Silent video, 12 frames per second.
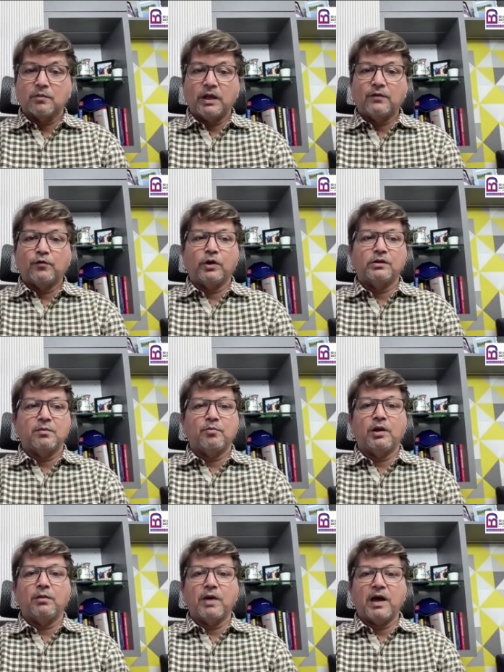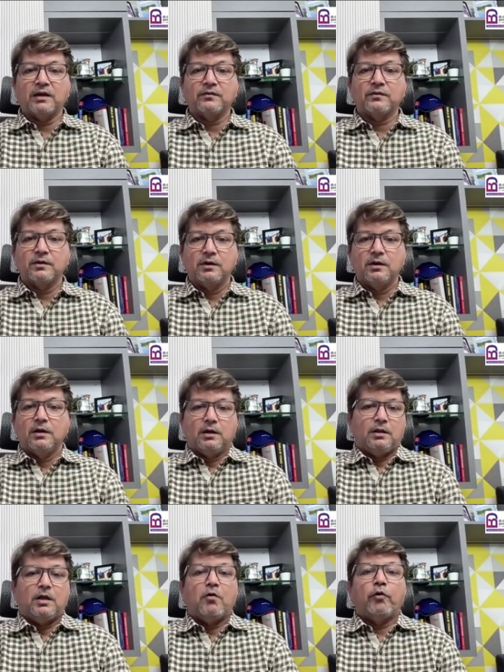Like, for example, banks,
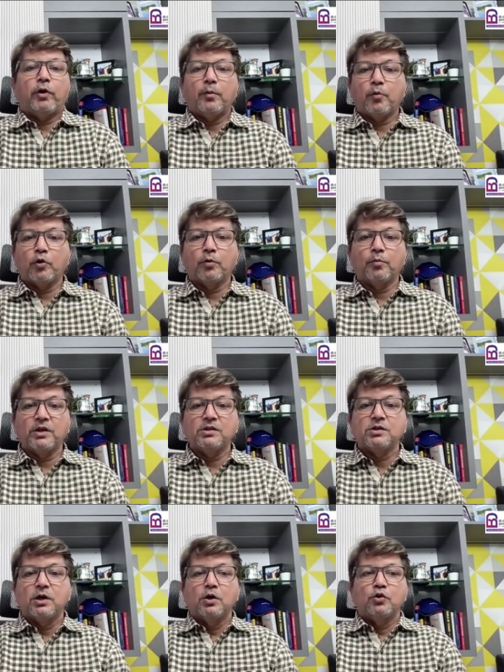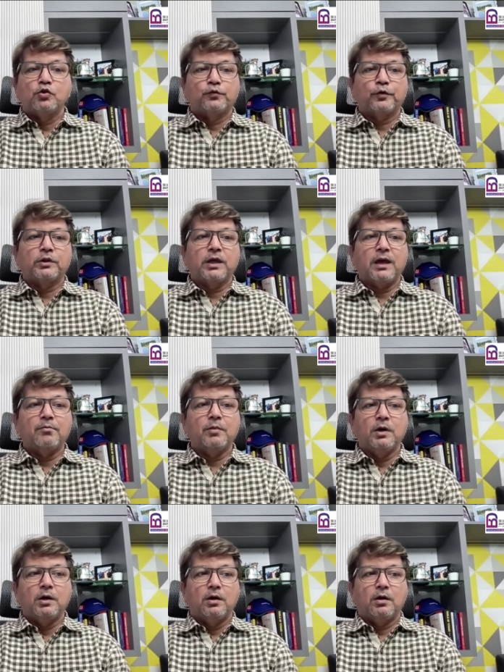they have to report a breach. So for them,